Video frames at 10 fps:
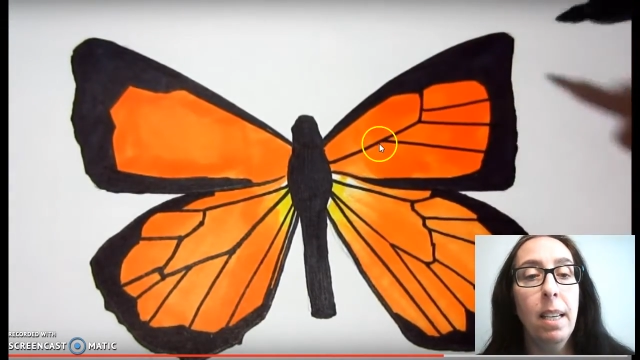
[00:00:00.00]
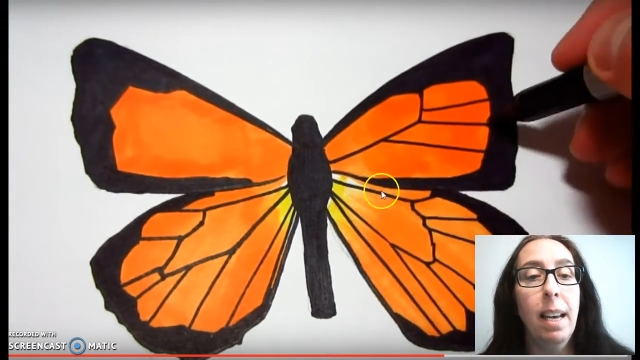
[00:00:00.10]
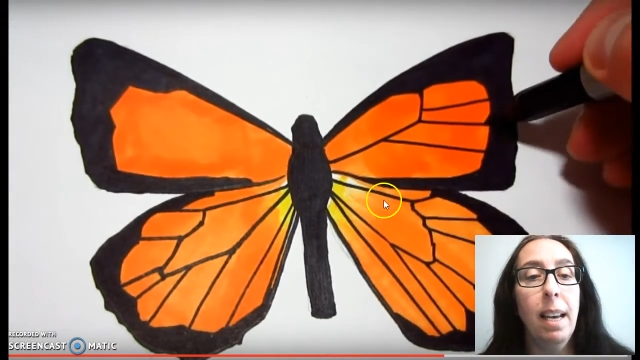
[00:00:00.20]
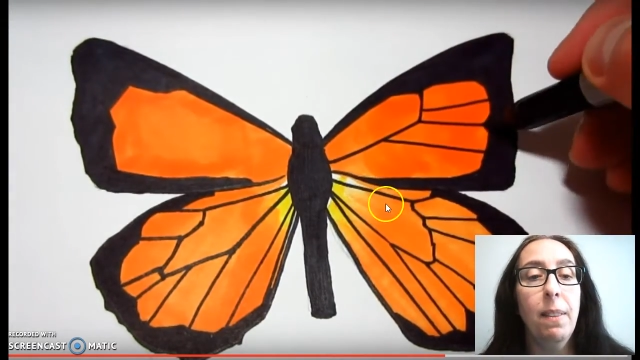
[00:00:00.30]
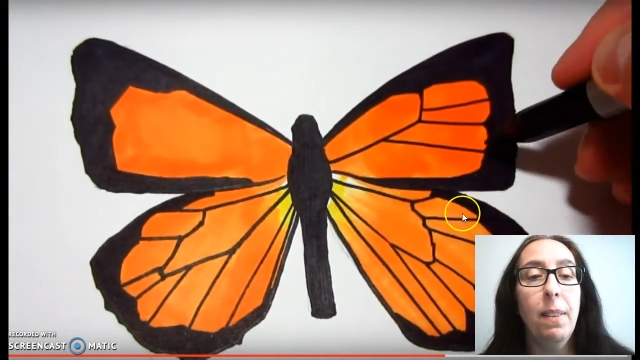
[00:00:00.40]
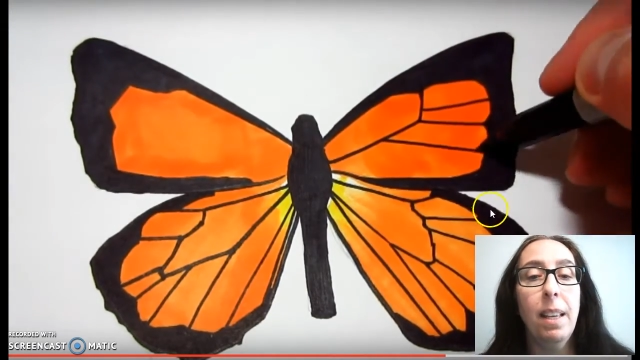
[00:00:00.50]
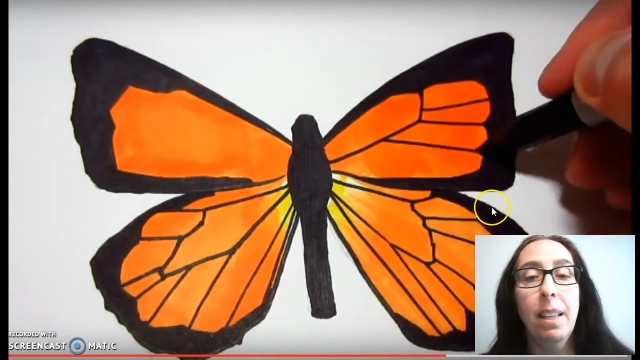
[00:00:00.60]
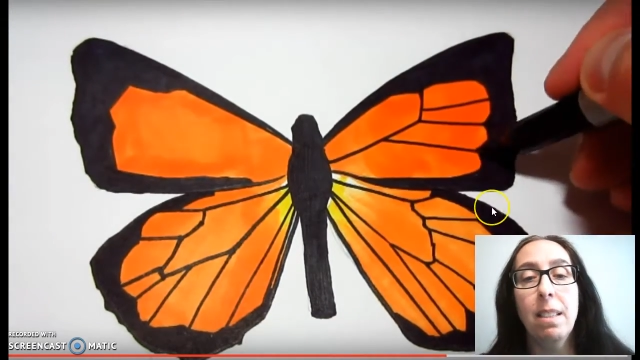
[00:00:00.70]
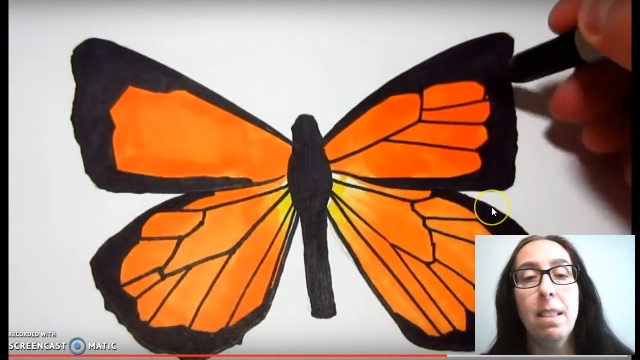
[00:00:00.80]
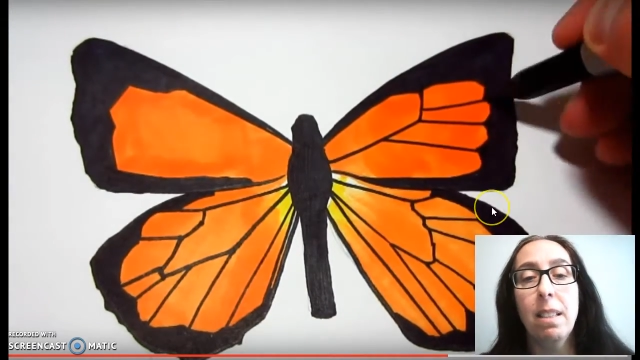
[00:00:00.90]
And
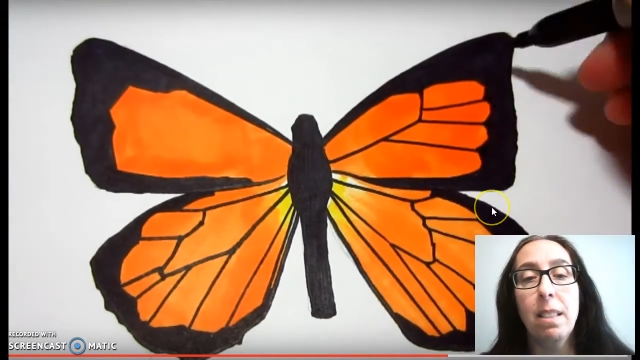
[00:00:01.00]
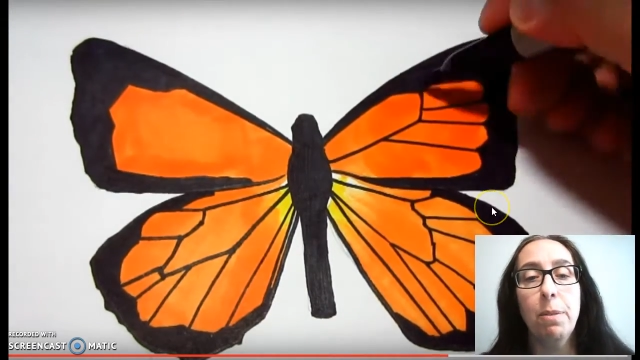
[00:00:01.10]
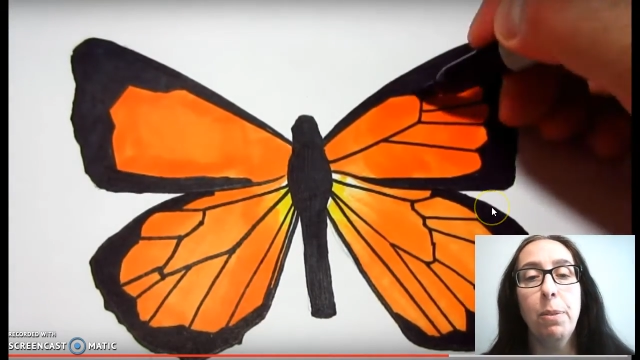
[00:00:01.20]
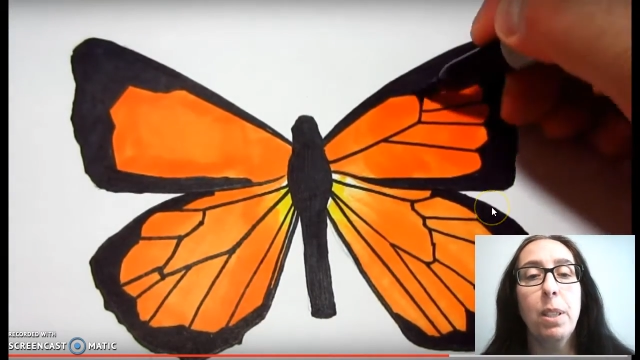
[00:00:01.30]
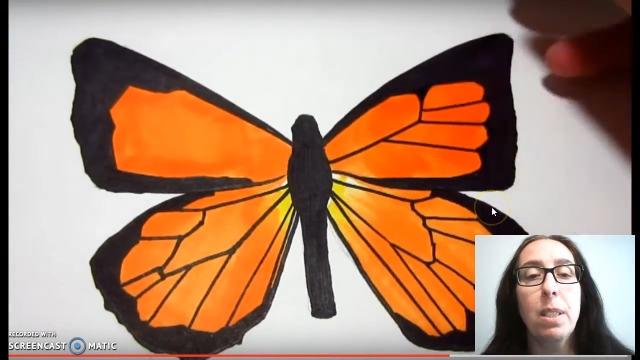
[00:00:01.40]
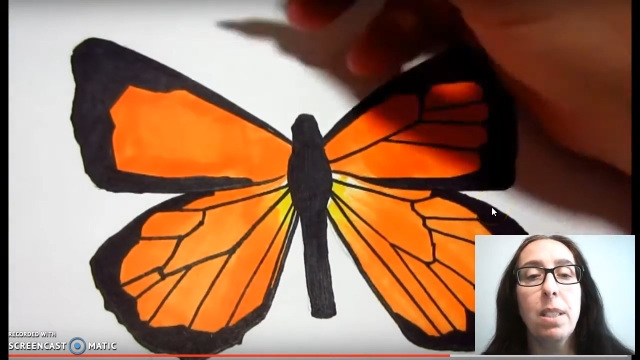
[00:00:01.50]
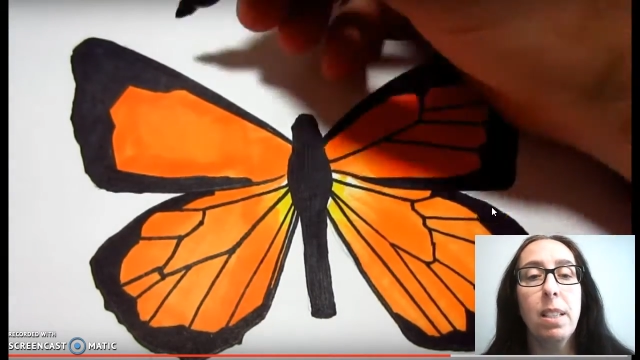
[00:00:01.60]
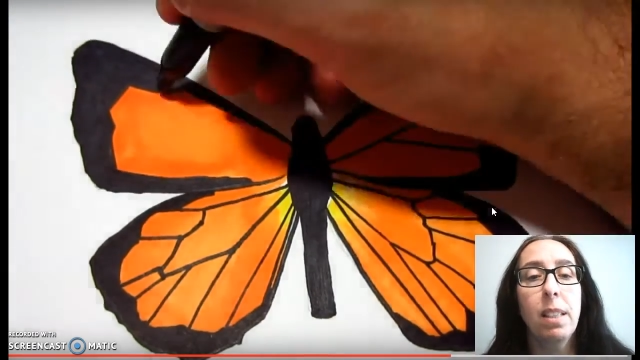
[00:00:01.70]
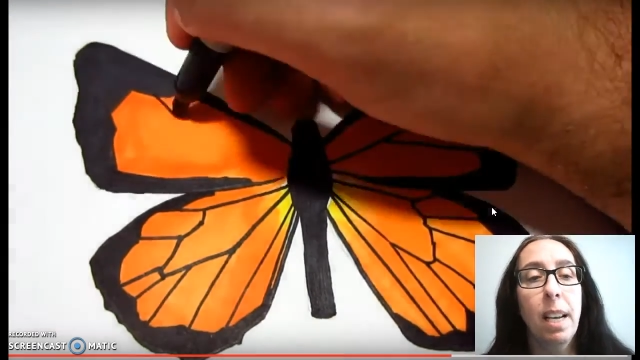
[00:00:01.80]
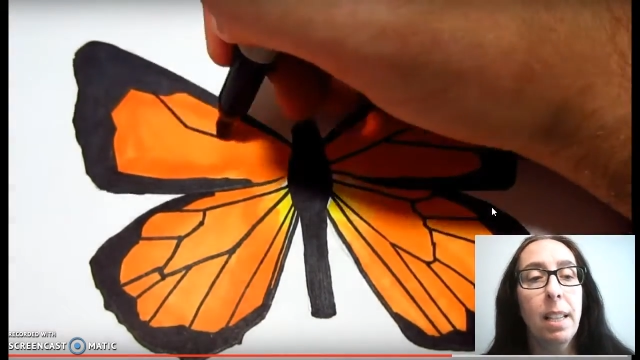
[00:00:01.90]
then the different
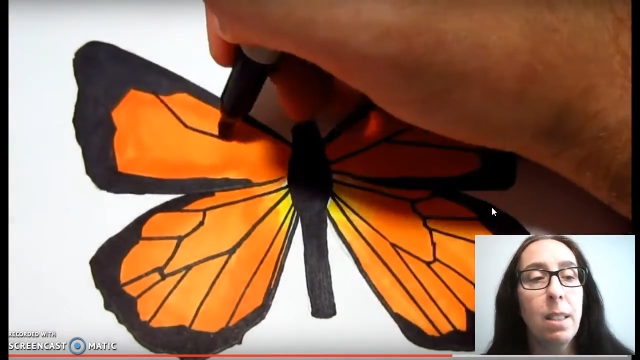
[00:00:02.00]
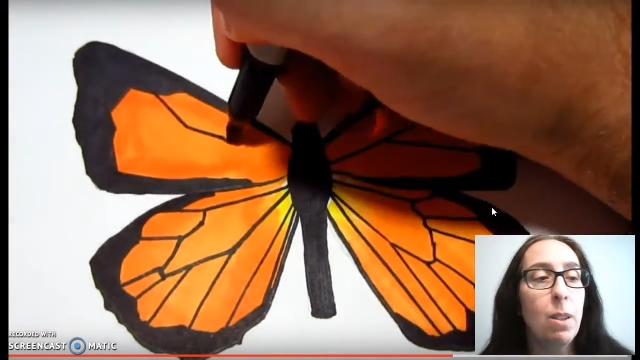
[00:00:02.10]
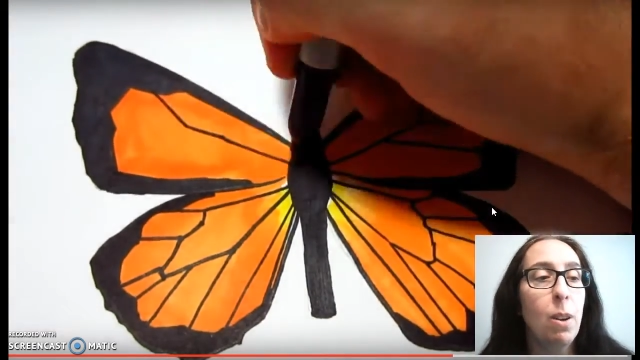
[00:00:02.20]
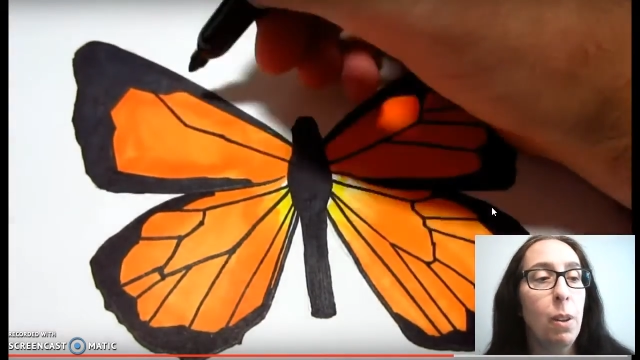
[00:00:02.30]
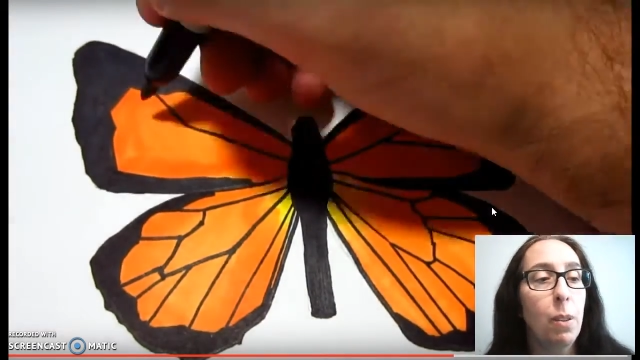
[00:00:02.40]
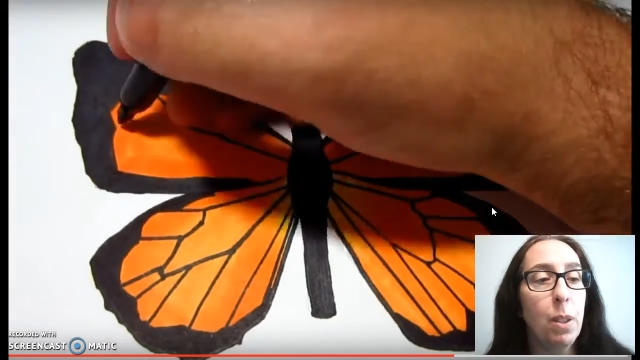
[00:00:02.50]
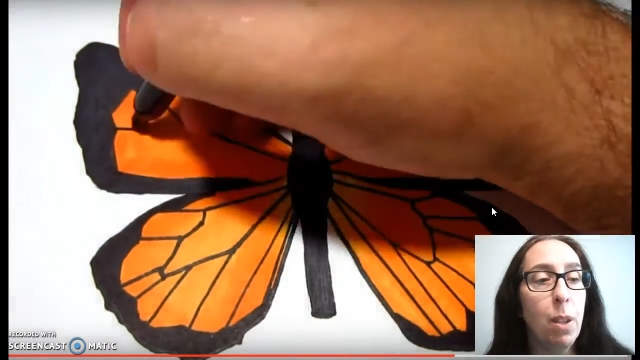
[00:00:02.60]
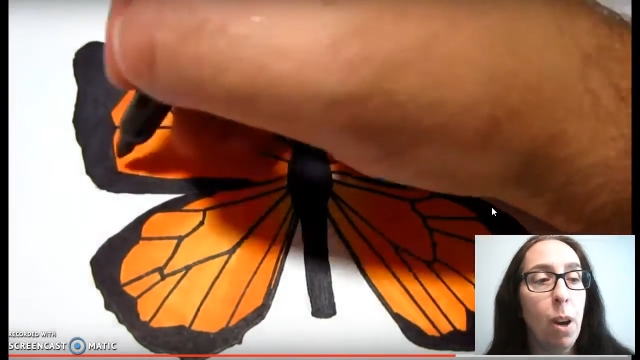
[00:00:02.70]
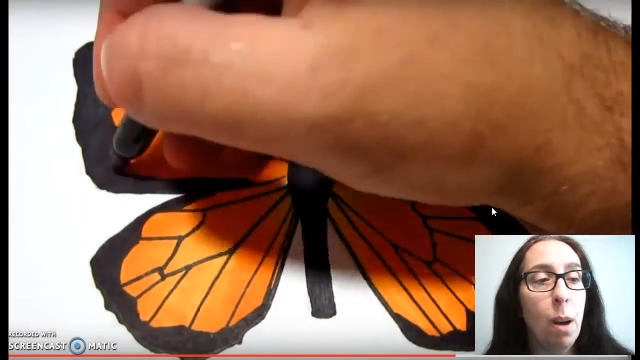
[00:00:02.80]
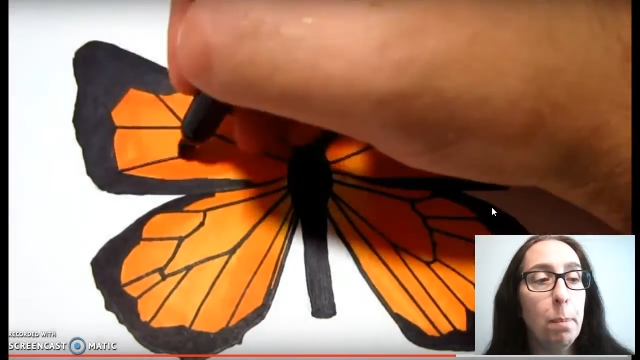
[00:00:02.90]
lines on the
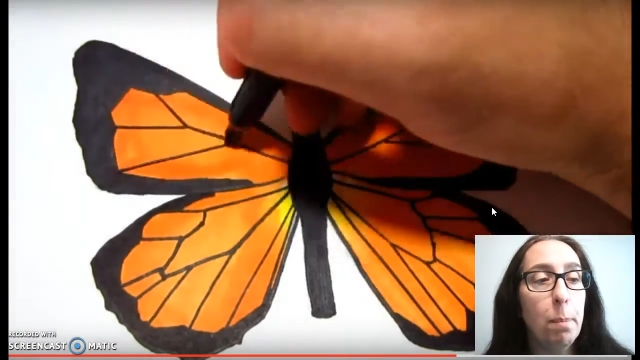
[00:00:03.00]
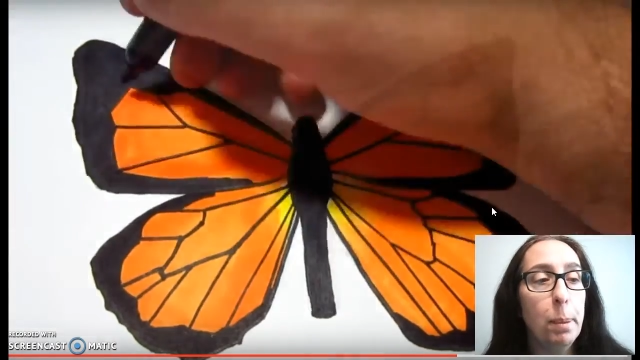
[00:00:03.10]
top,